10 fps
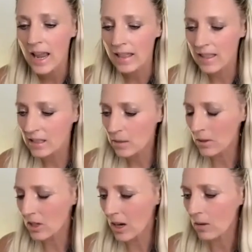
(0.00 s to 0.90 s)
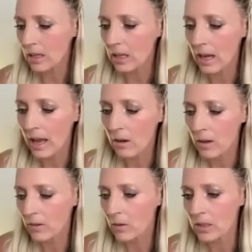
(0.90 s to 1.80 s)
And that's much how I how
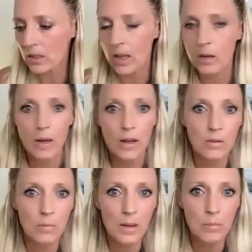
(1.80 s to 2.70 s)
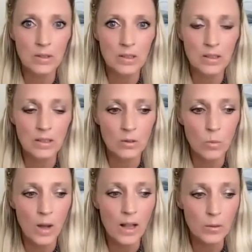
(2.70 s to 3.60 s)
I've always thought about my business as well.